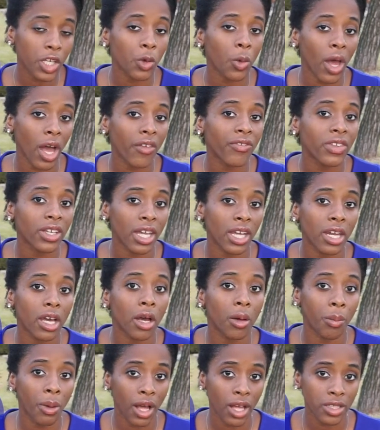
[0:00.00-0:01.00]
you have to get it
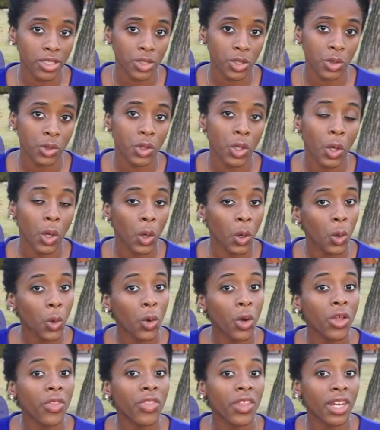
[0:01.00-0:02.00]
apostilled
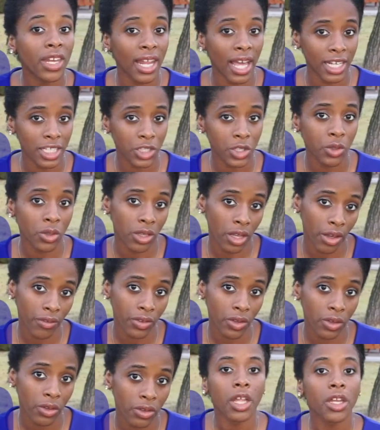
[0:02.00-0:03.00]
on the national
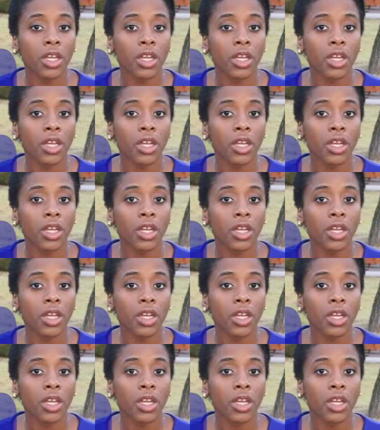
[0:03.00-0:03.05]
level.